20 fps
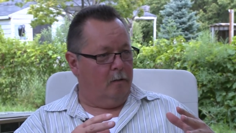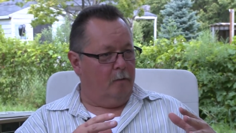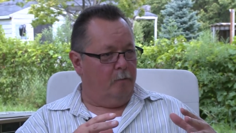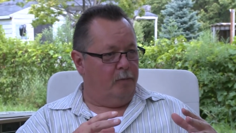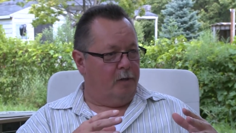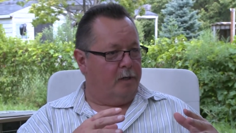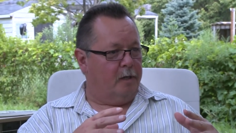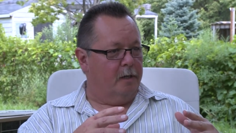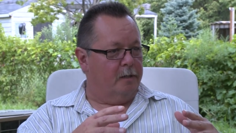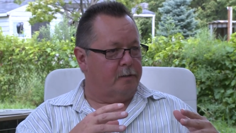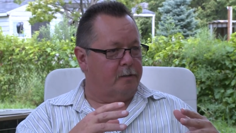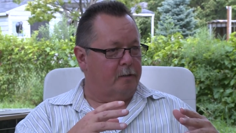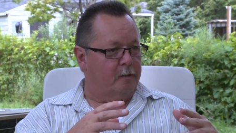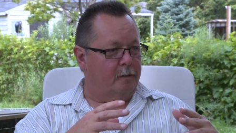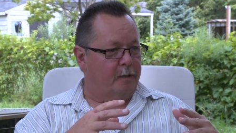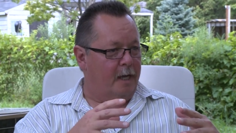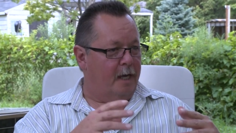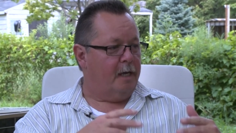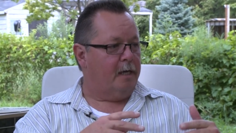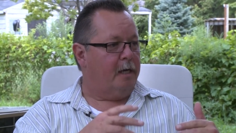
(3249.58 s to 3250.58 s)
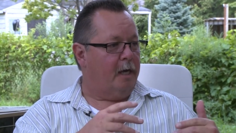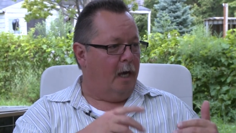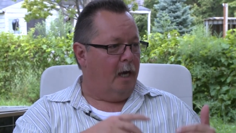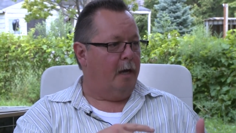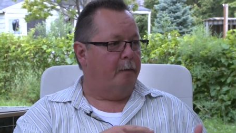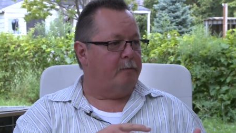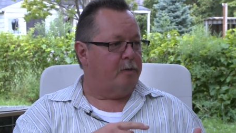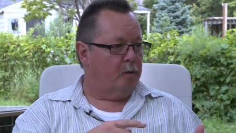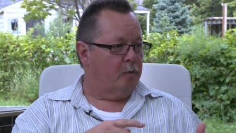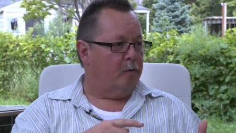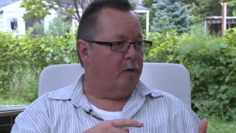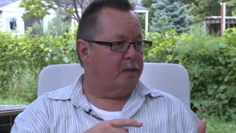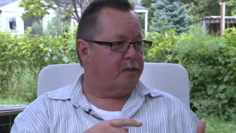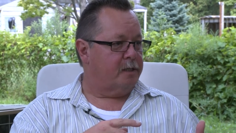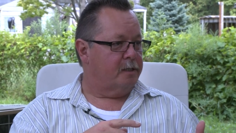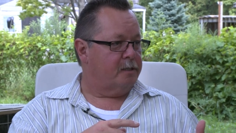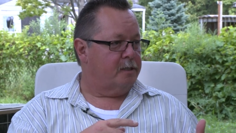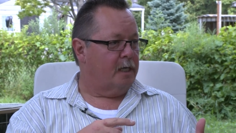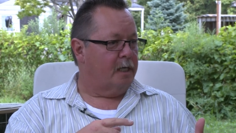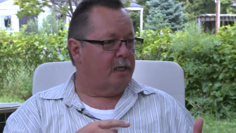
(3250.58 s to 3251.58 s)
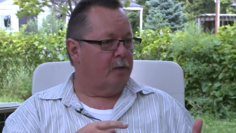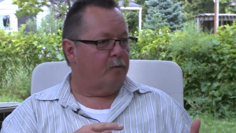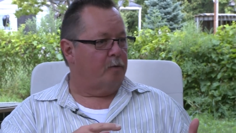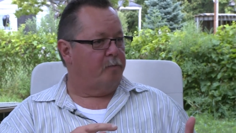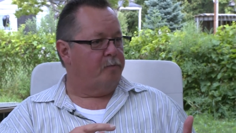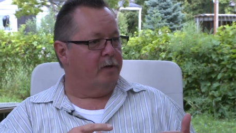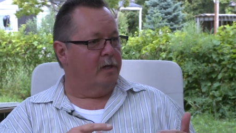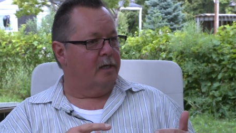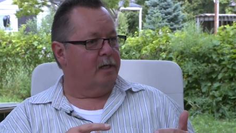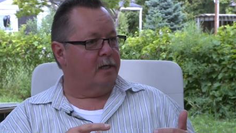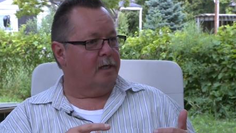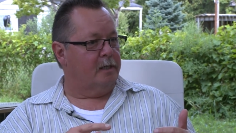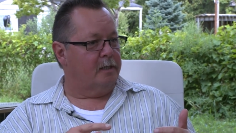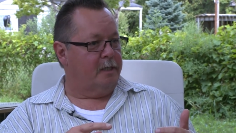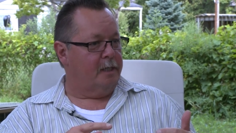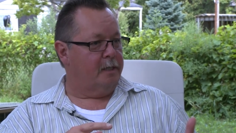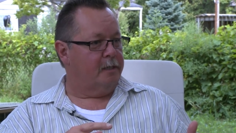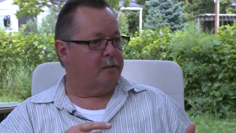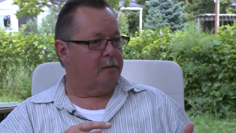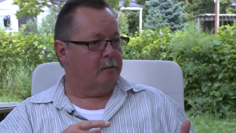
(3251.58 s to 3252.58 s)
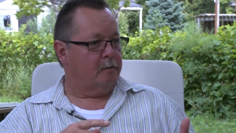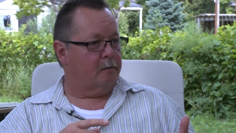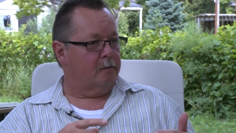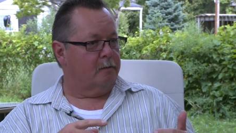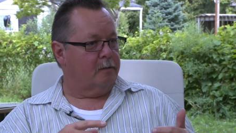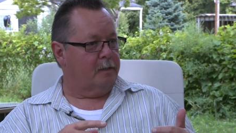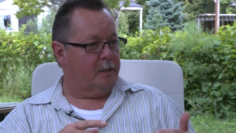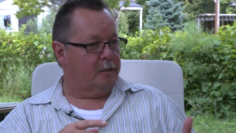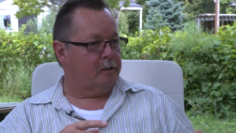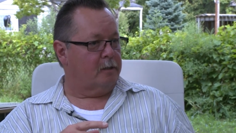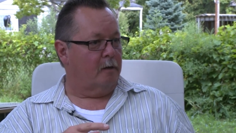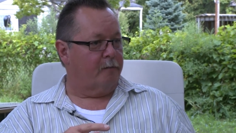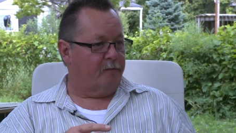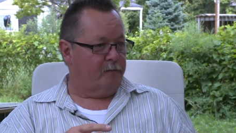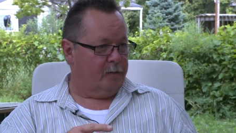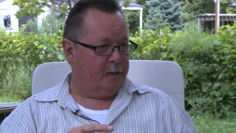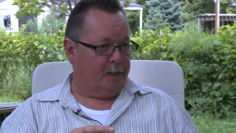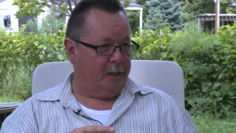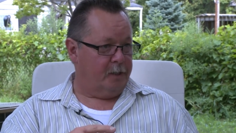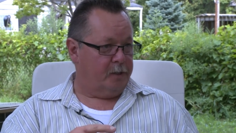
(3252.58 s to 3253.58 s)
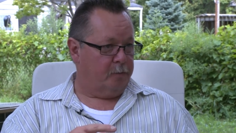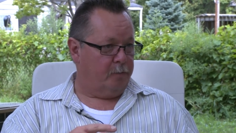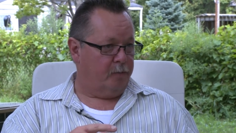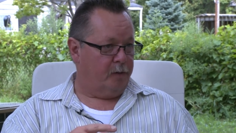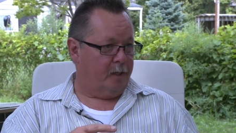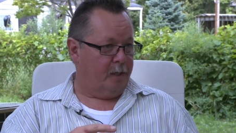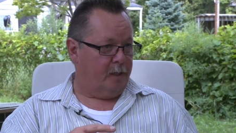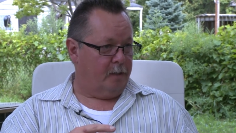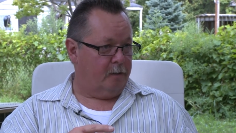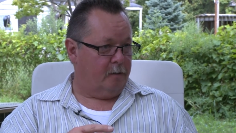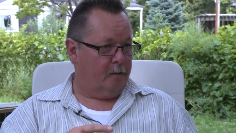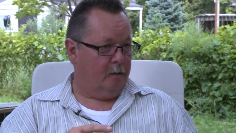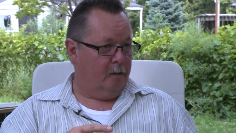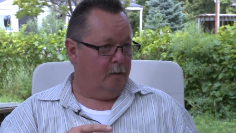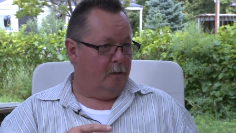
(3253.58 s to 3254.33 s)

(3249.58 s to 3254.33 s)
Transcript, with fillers: because they came to us and said they were building a diesel desulfurization plant.